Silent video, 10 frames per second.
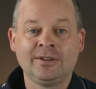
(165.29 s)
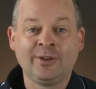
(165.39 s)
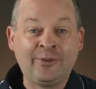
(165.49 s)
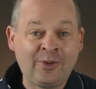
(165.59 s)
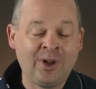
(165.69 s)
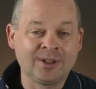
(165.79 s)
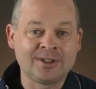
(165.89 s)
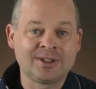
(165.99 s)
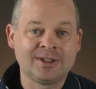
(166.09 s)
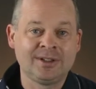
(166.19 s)
the
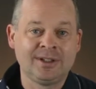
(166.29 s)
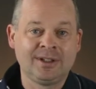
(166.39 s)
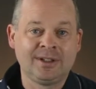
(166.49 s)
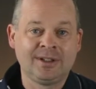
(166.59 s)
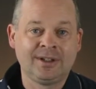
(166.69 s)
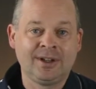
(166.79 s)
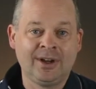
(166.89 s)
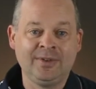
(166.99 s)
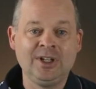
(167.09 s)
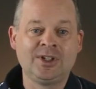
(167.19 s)
faults
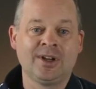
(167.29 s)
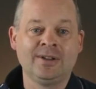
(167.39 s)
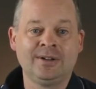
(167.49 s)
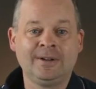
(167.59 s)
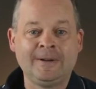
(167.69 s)
of each other.